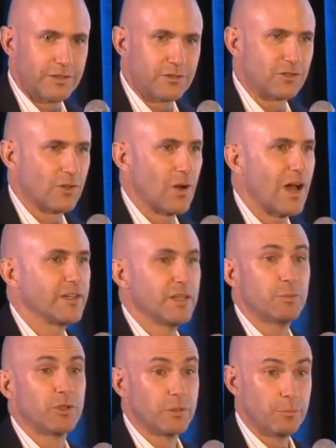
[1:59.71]
And so how do you
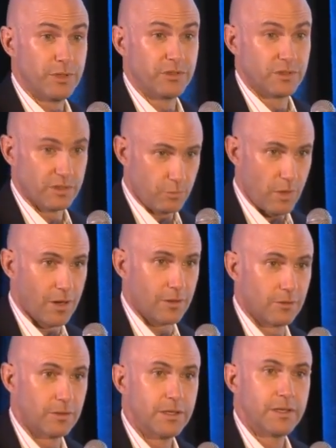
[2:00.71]
build a business
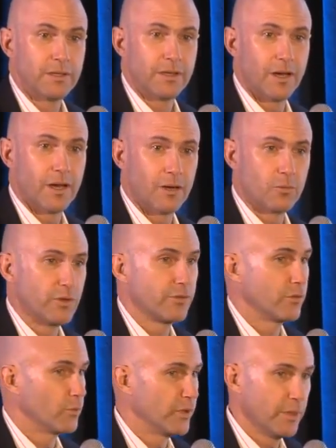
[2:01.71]
model with the